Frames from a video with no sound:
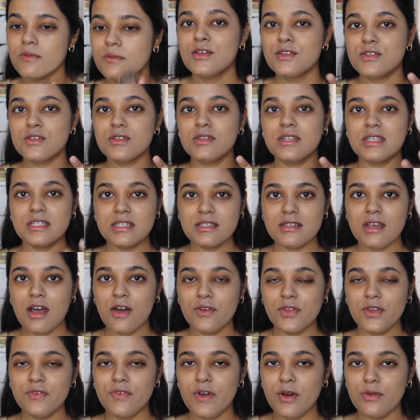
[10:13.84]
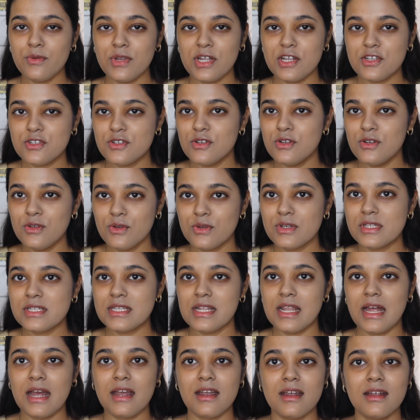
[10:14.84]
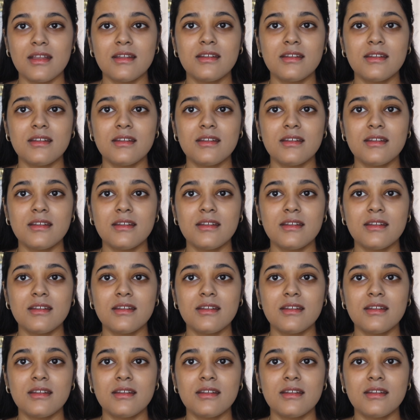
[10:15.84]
So this is how the foundation looks like.